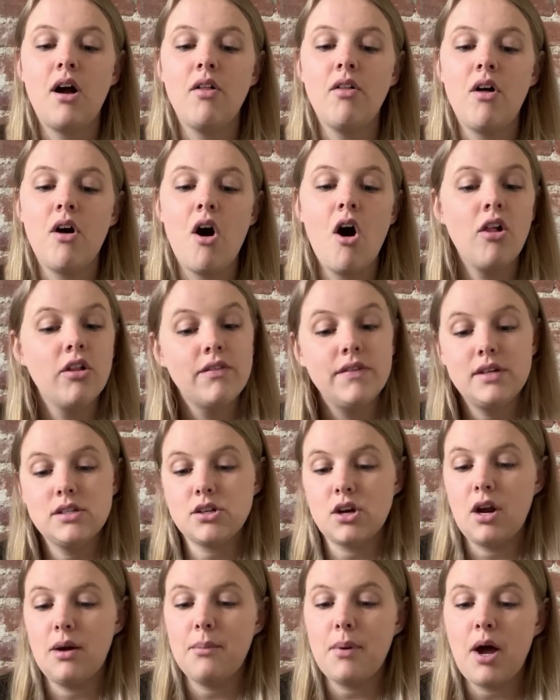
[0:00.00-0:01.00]
all of these
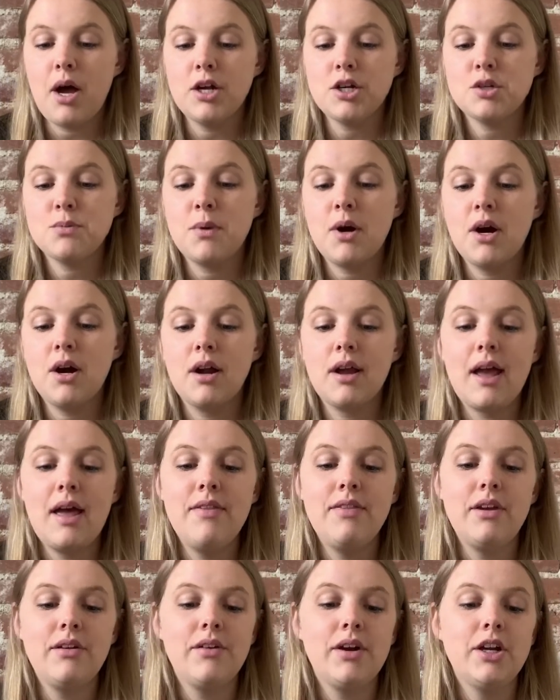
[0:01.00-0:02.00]
are on Poshmark,
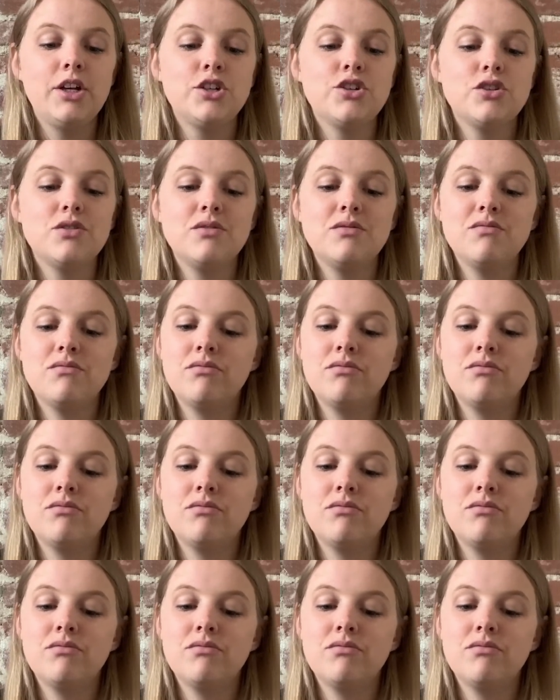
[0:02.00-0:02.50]
and they range